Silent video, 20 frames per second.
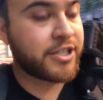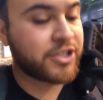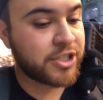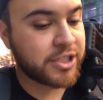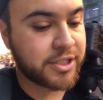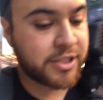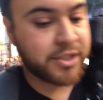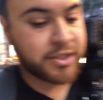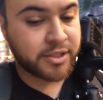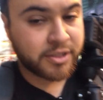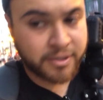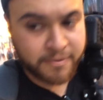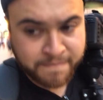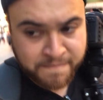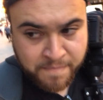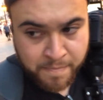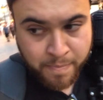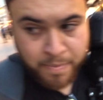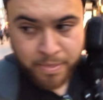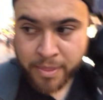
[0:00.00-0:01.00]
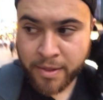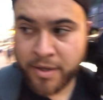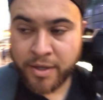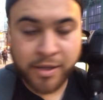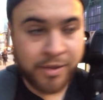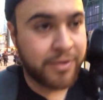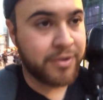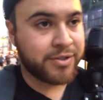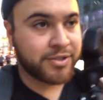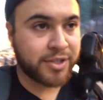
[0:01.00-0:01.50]
Angeles is
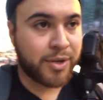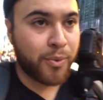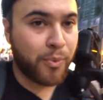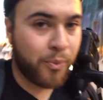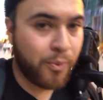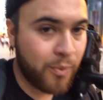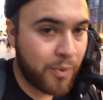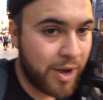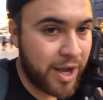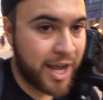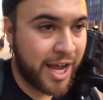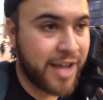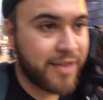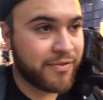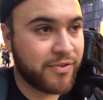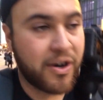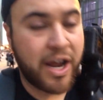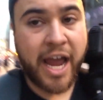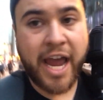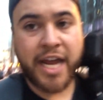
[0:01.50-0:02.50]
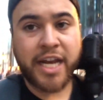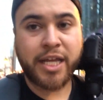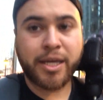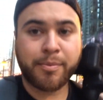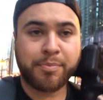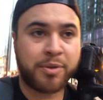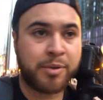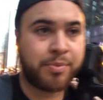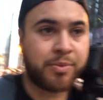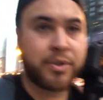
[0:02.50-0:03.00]
there's a wide variety
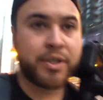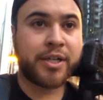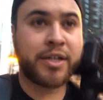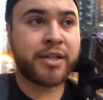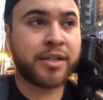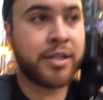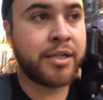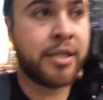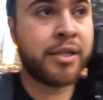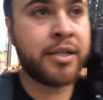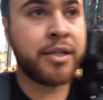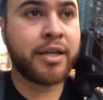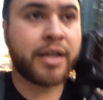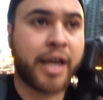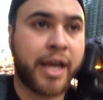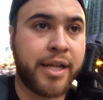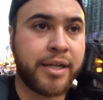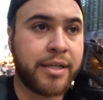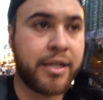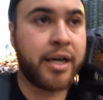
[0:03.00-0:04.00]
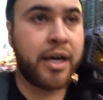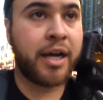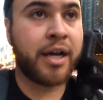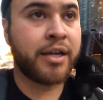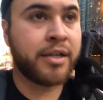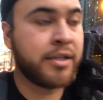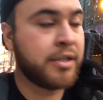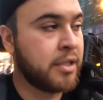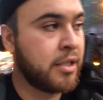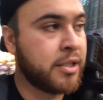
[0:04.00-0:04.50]
of people here, and
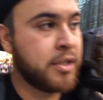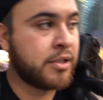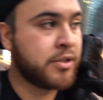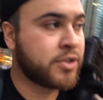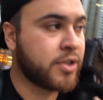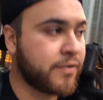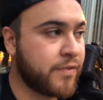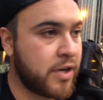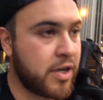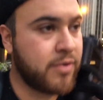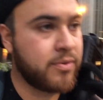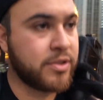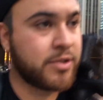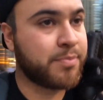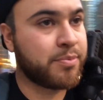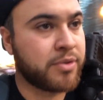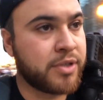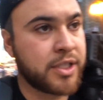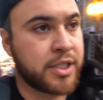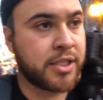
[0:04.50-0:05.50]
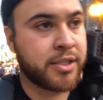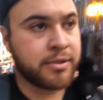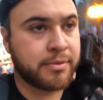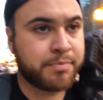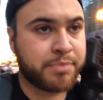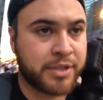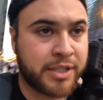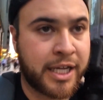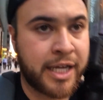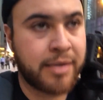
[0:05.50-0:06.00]
so far everyone's pretty
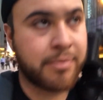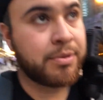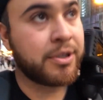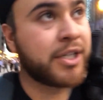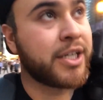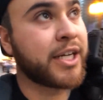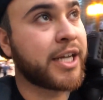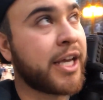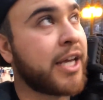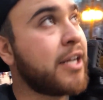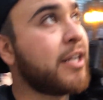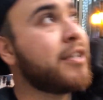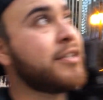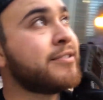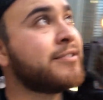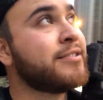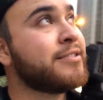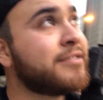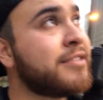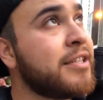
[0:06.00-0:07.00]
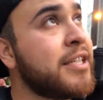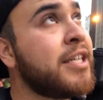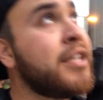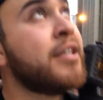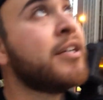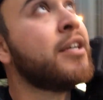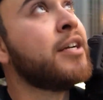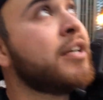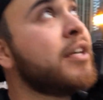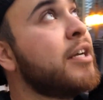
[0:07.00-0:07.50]
polite, but again, it is the city,
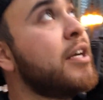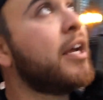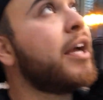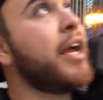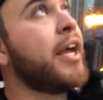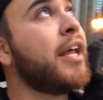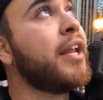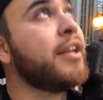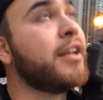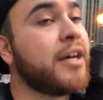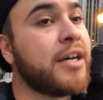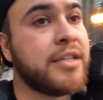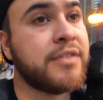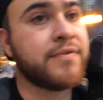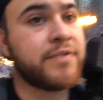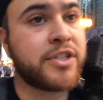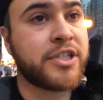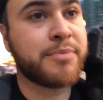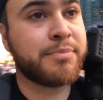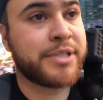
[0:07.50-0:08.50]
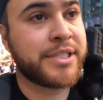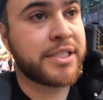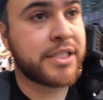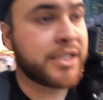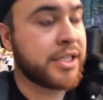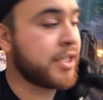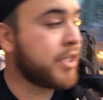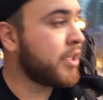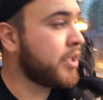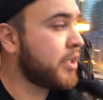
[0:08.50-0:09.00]
and it's very busy.